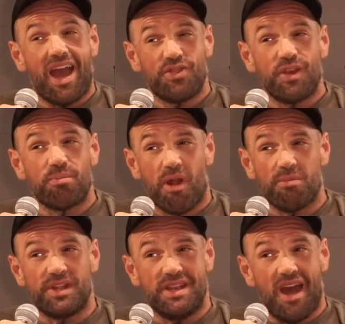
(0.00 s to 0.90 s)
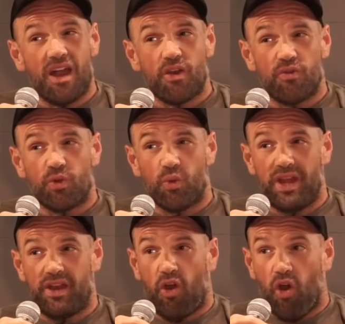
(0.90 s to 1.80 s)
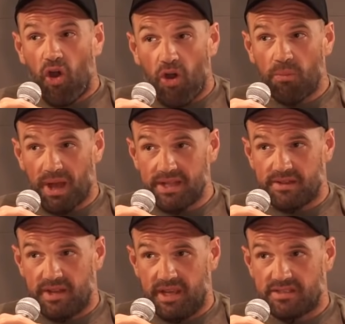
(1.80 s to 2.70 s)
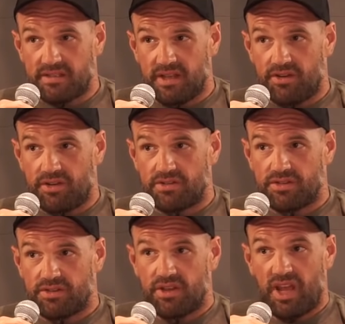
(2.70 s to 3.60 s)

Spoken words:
way, I think probably not overweight at all by today's standards.